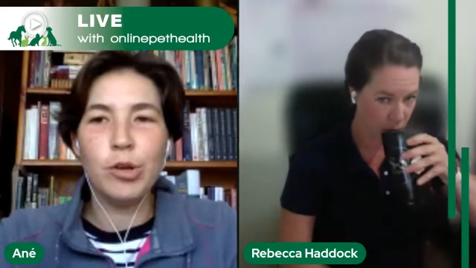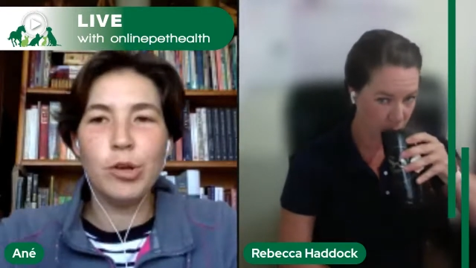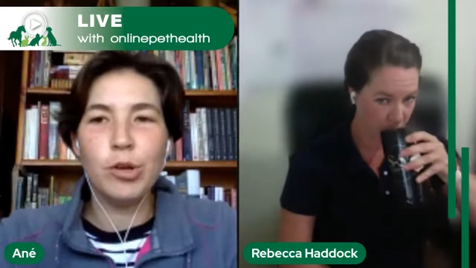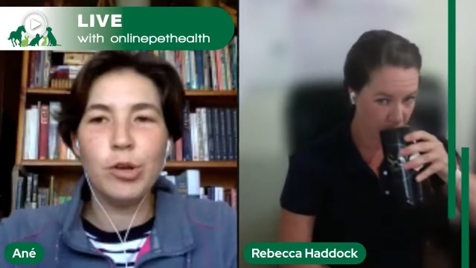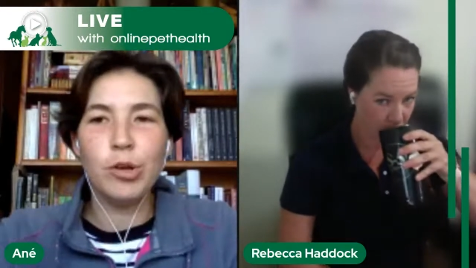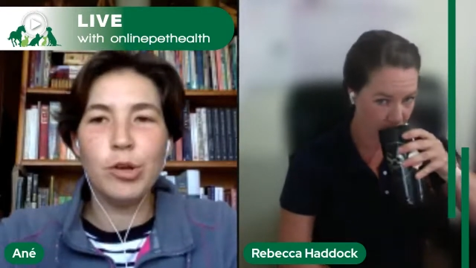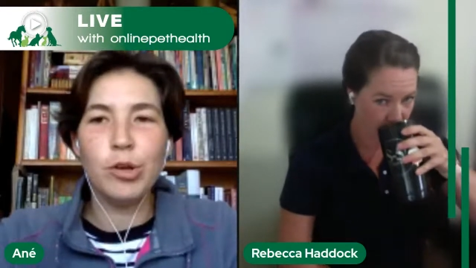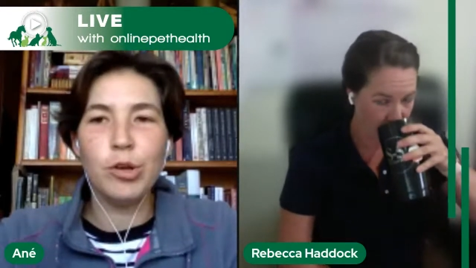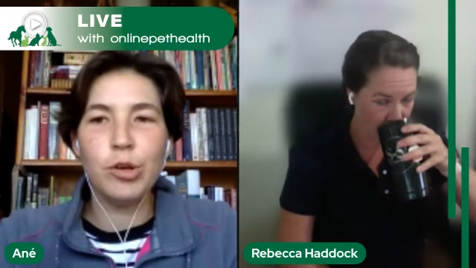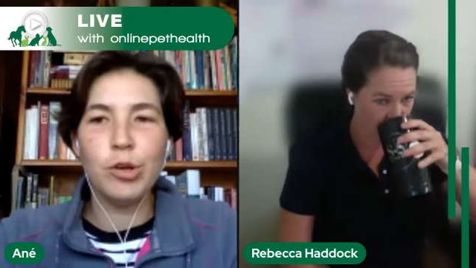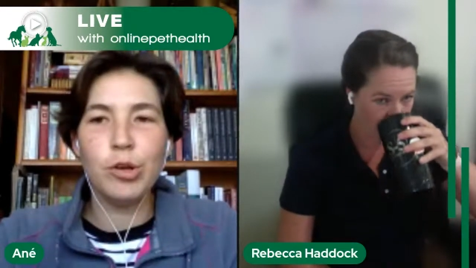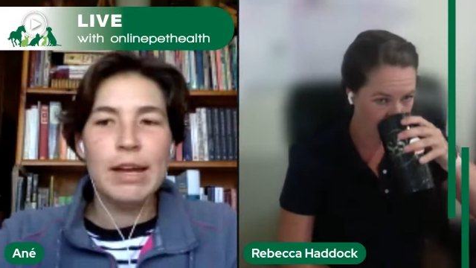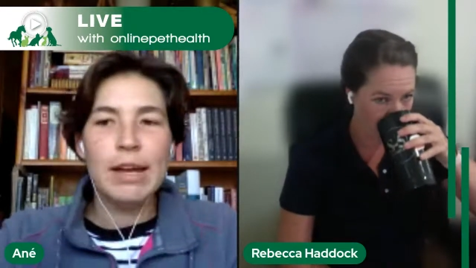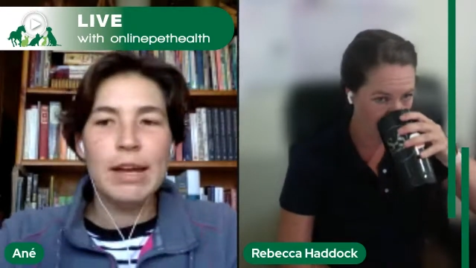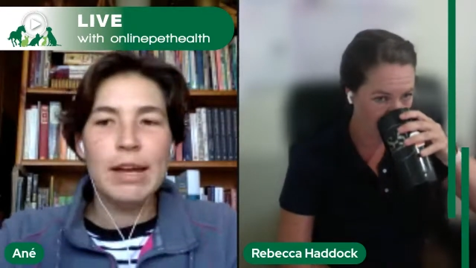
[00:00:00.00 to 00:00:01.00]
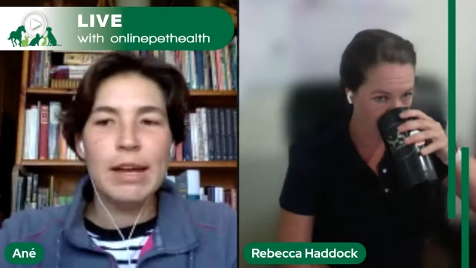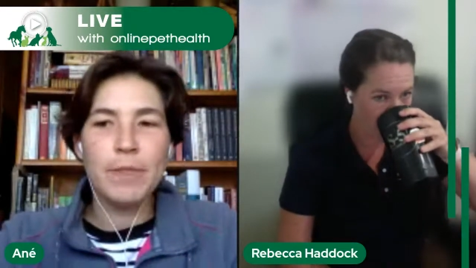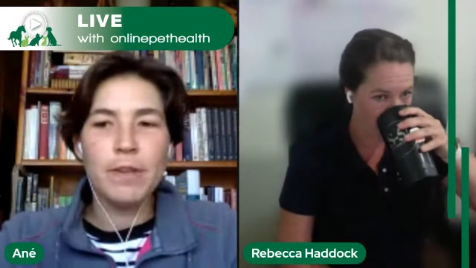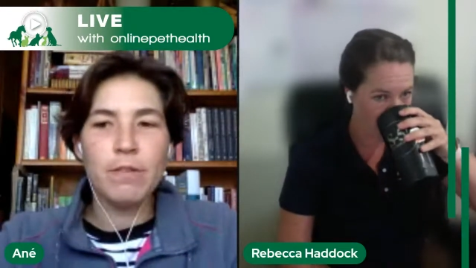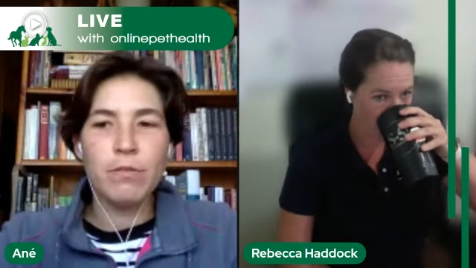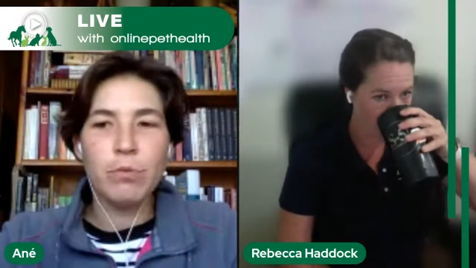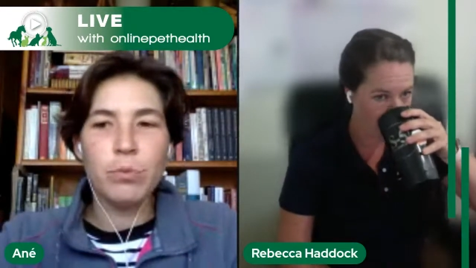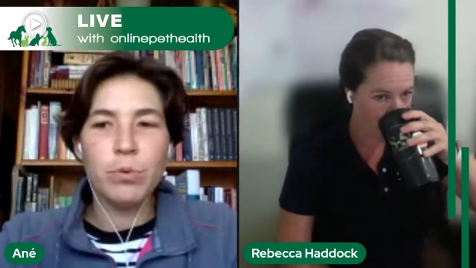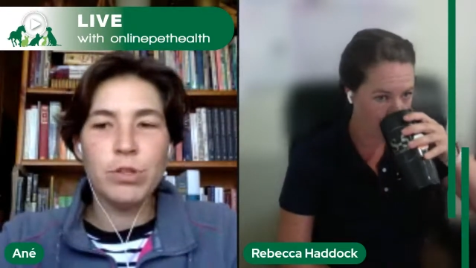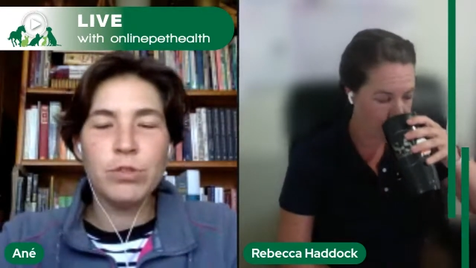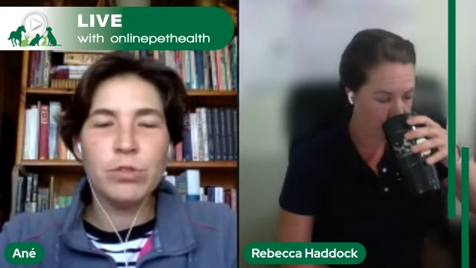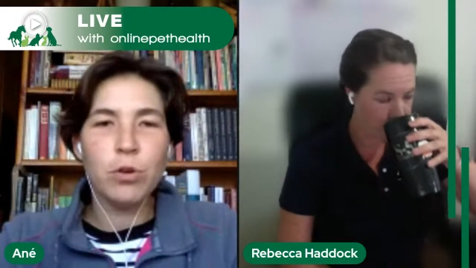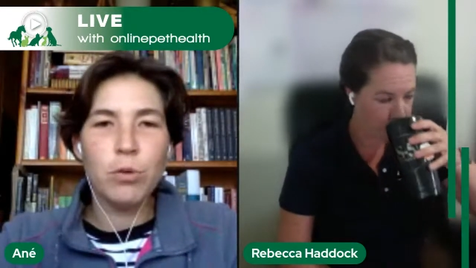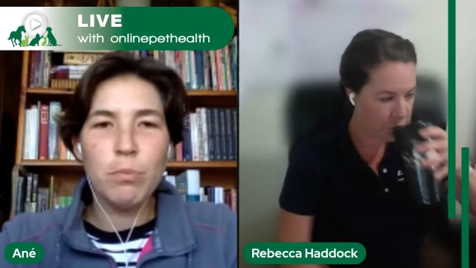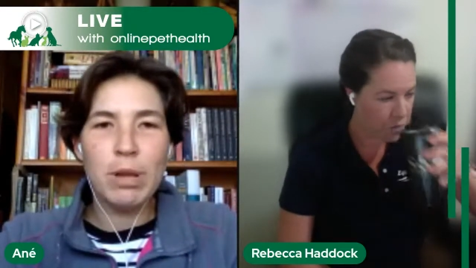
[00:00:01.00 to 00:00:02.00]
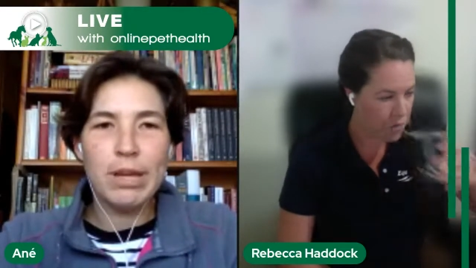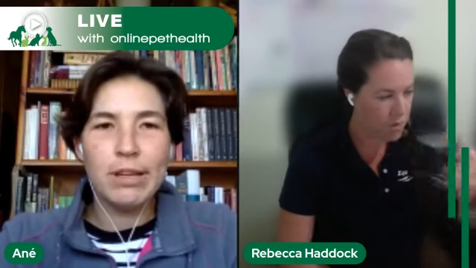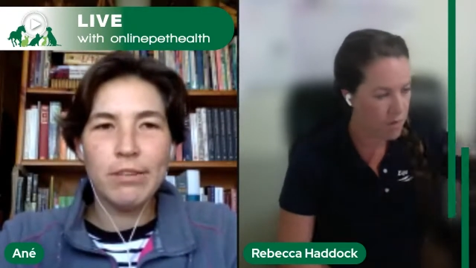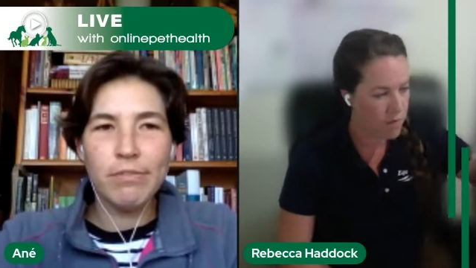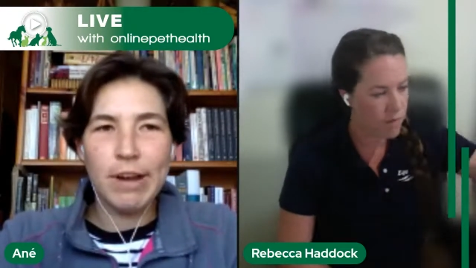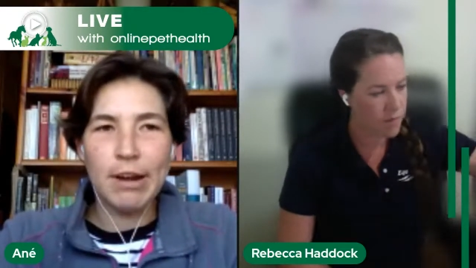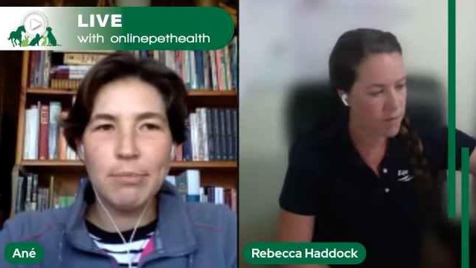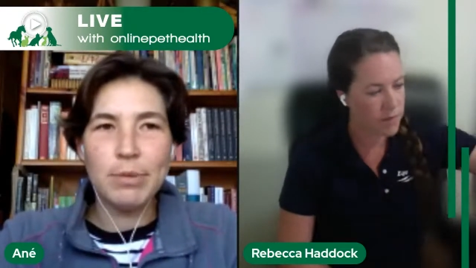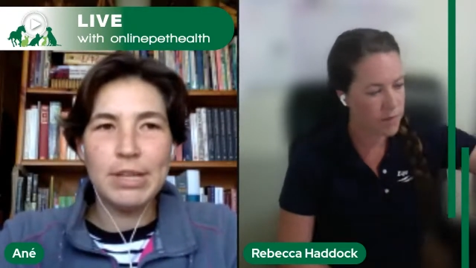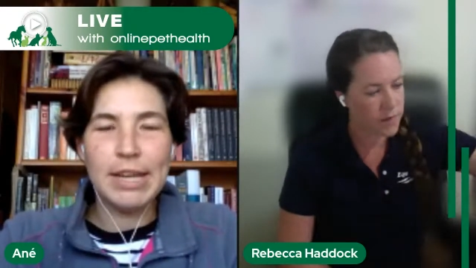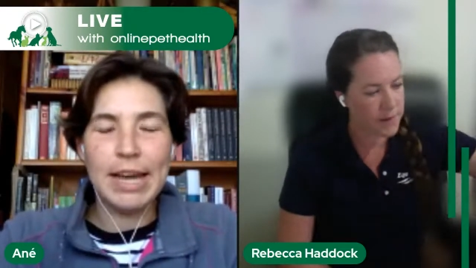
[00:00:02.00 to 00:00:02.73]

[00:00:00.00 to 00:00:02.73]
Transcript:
Speaker 1: because um, with so many of our